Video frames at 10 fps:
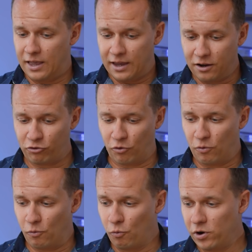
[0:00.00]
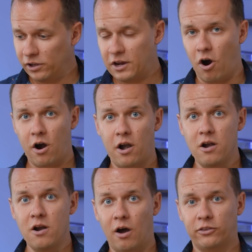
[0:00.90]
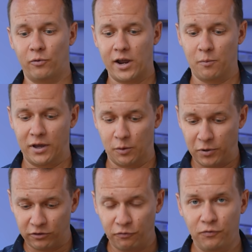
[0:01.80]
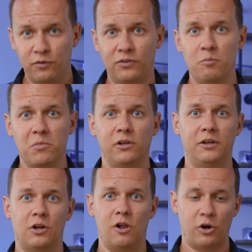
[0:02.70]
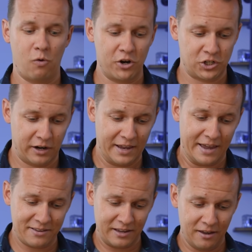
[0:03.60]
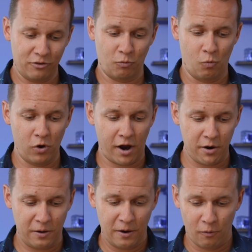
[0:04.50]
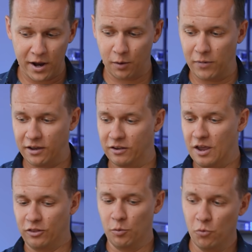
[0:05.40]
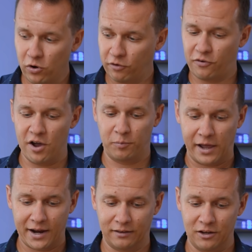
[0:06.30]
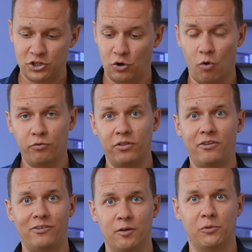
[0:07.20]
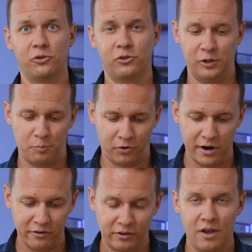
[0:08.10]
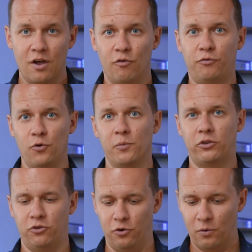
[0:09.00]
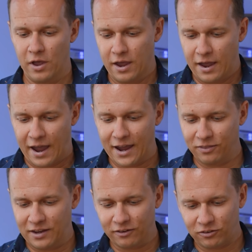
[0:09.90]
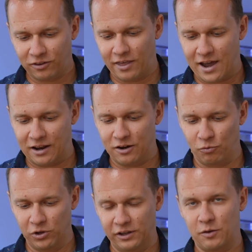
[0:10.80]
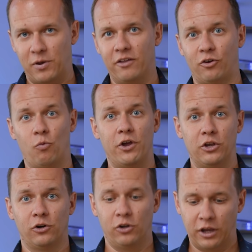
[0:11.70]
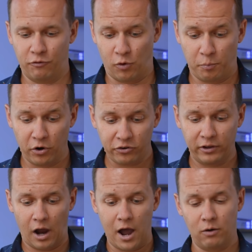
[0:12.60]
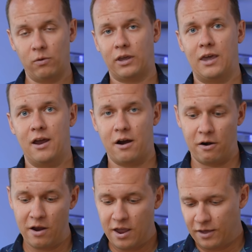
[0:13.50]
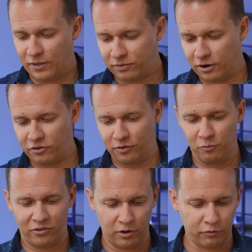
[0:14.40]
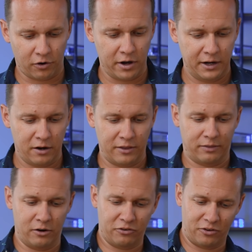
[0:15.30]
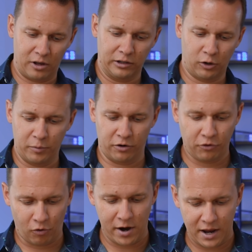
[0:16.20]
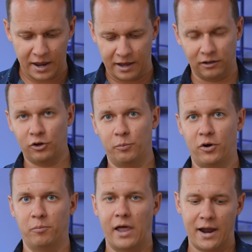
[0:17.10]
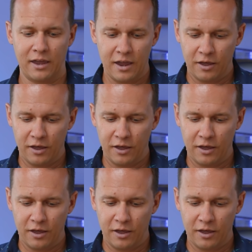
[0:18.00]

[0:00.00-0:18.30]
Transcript: It is really hard not to recommend it, but the $50 million question, I guess, is would I recommend the Mugen 5 Black Edition over the similarly priced Fuma 2? And the answer to that, it really depends on what you're looking for. Personally, I don't care that there's some silver on here, that there's a little bit of gray and a little bit of black.